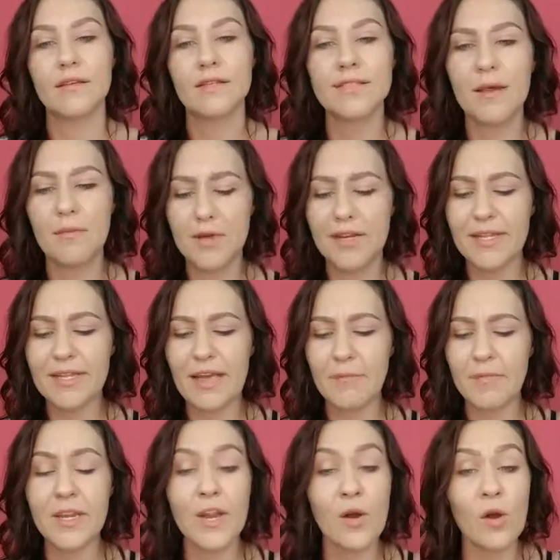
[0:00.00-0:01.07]
Somebody
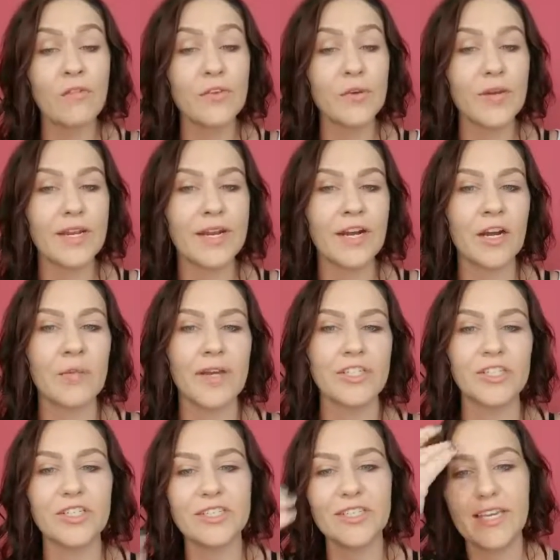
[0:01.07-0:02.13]
let me know if you can hear me.
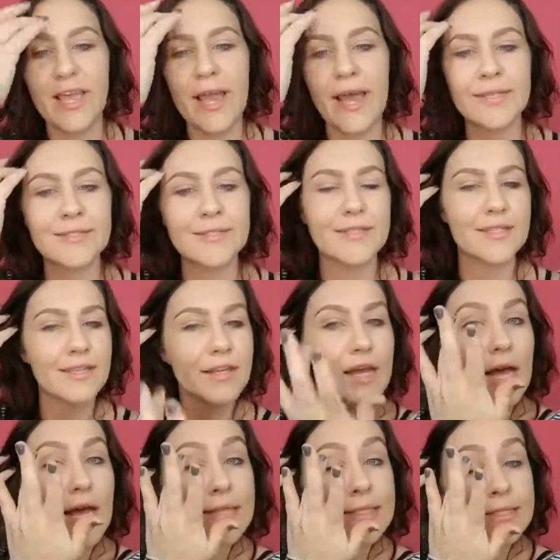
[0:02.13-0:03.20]
Just a yes,
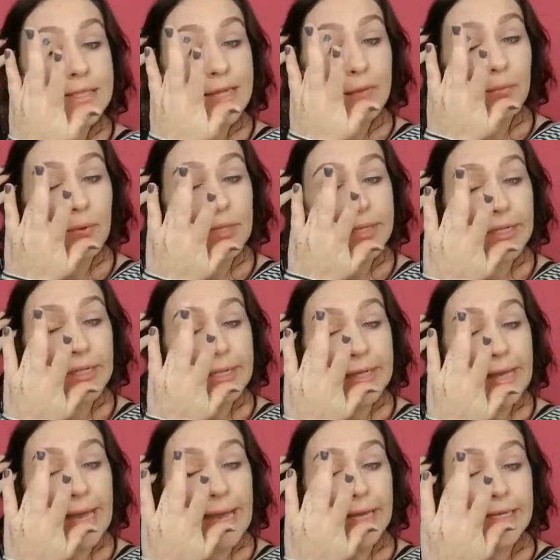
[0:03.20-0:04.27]
a simple little
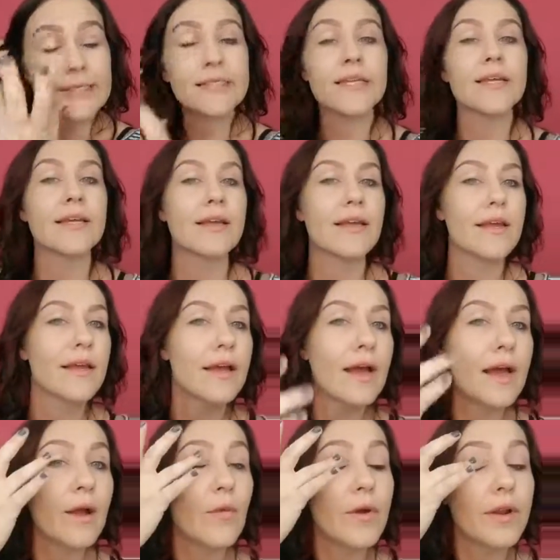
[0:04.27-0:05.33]
yes.
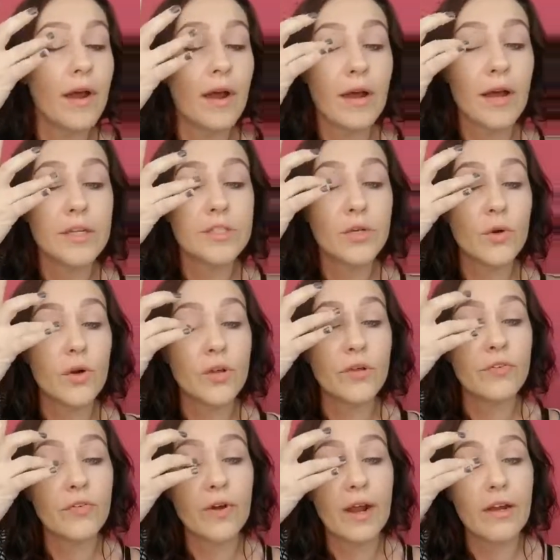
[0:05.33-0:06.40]
I would adore
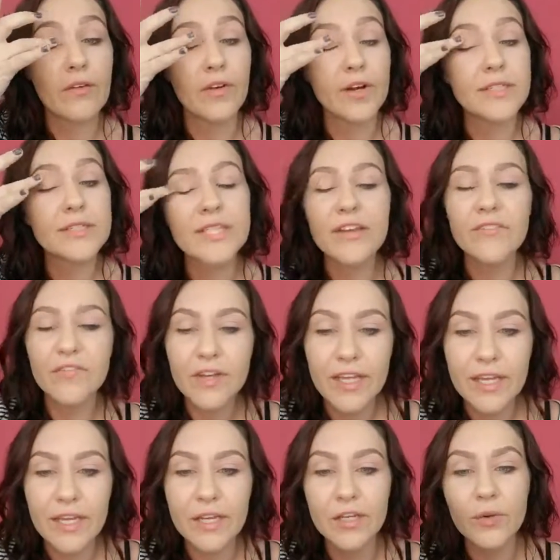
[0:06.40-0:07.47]
you forever.
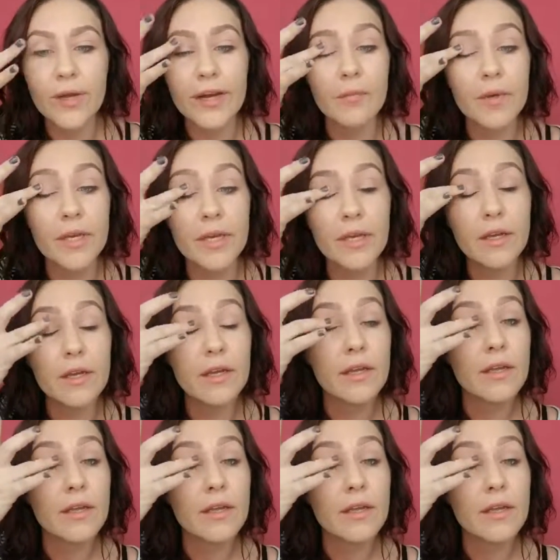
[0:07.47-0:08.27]
Tiffany, can you hear me?